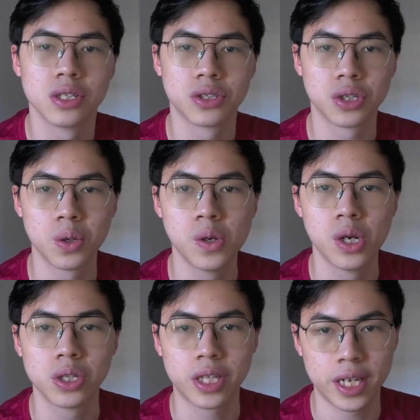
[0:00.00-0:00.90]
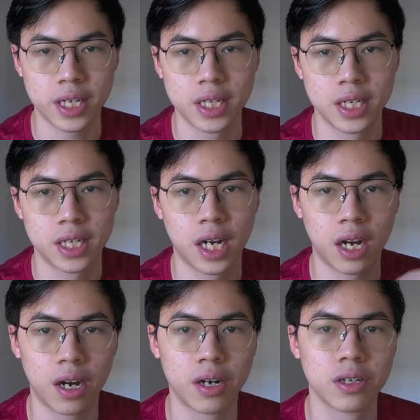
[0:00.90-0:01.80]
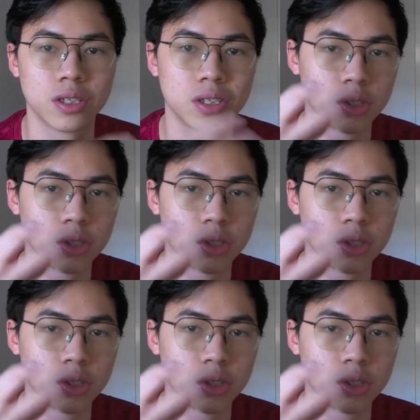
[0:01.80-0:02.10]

So they are